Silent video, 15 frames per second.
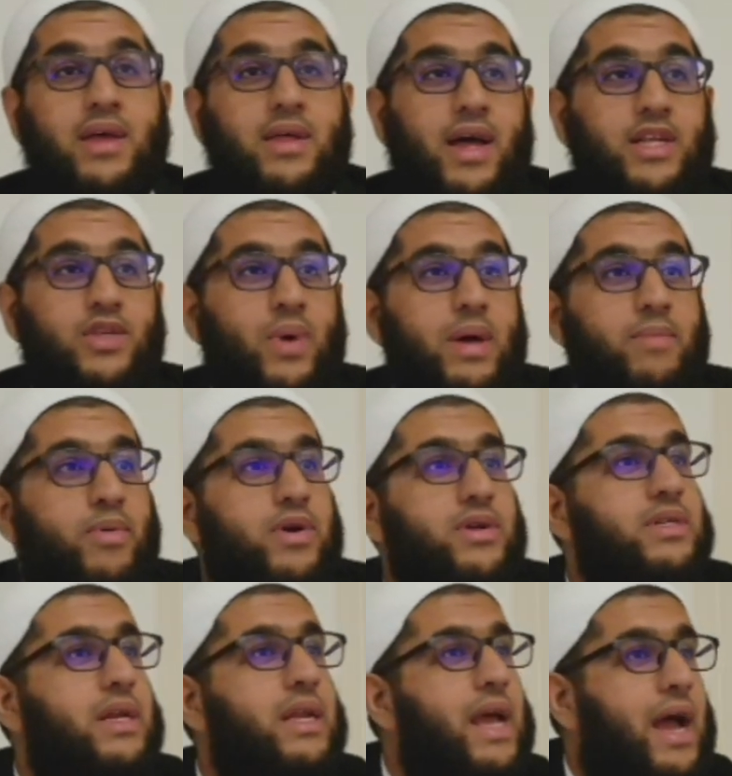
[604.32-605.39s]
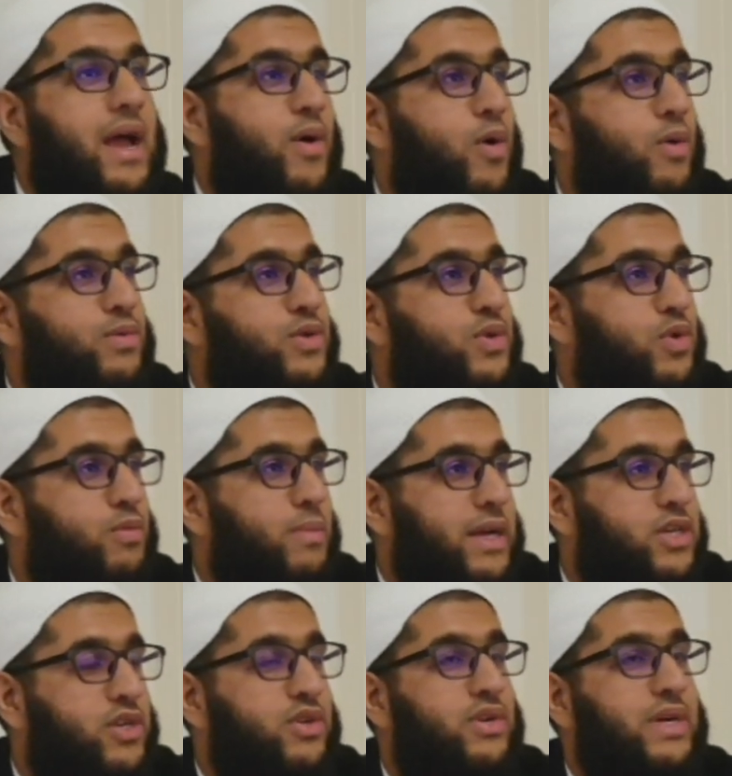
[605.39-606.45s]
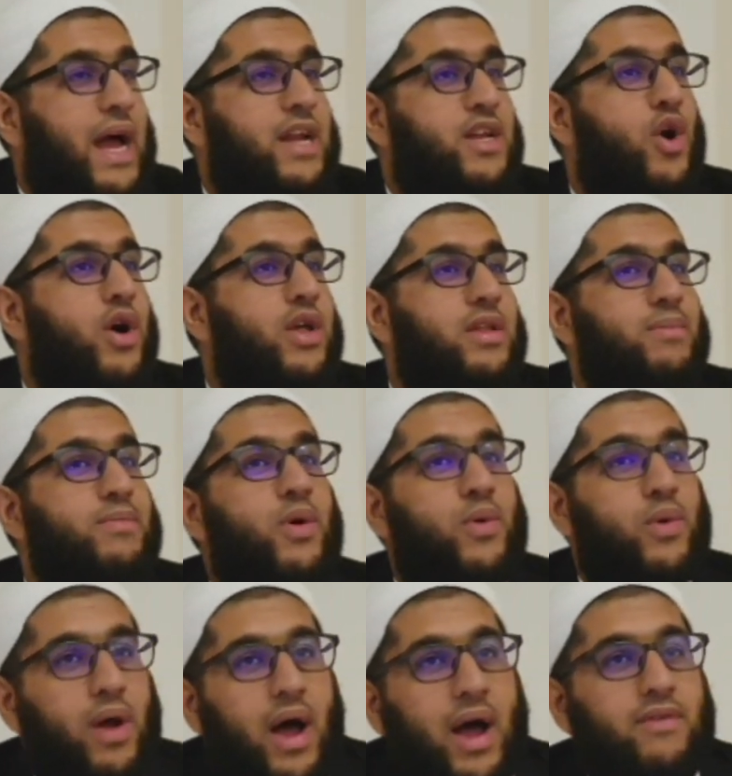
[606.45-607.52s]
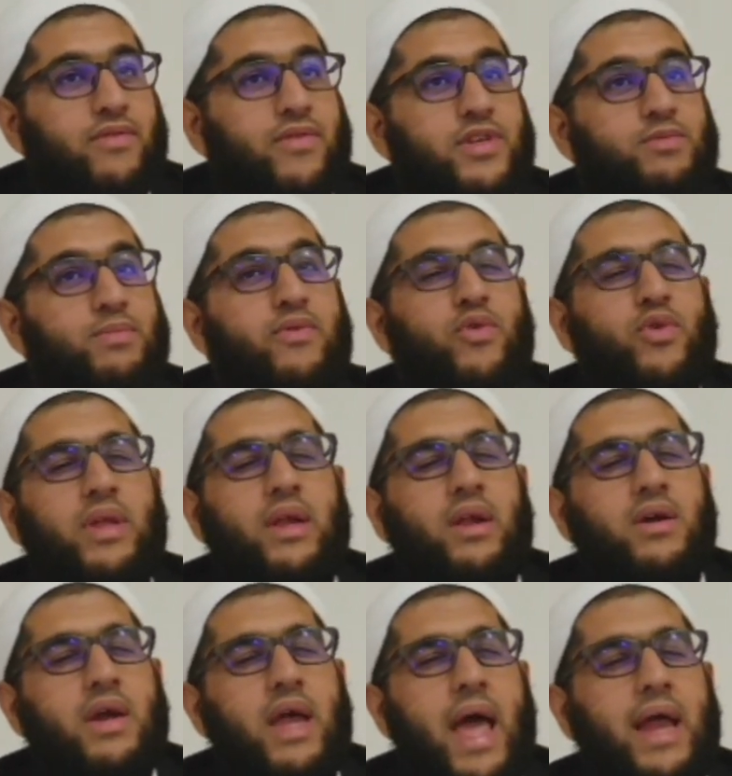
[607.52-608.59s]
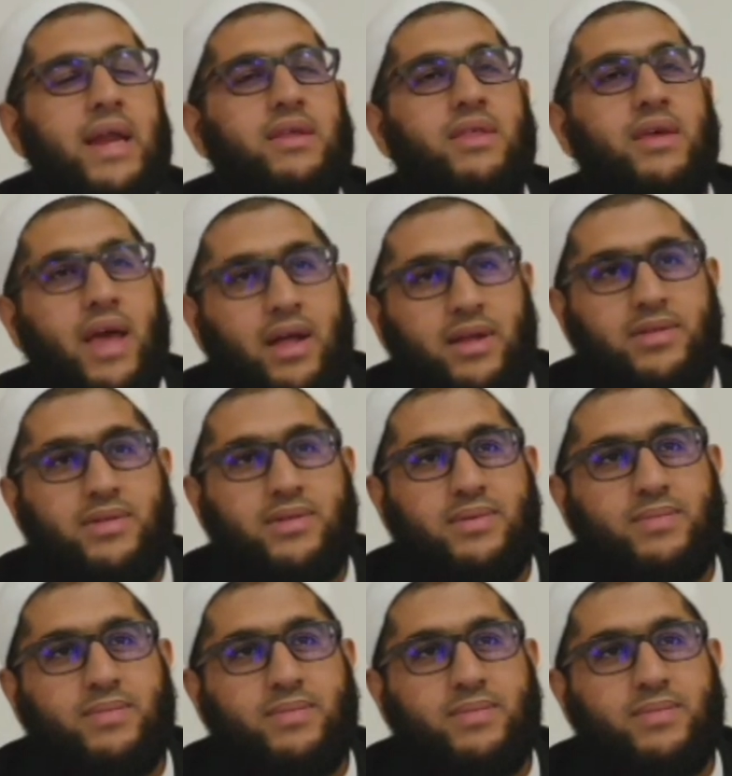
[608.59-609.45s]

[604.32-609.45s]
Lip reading: That's why personally I homeschool my children. I taught them the Quran first before they learn anything else.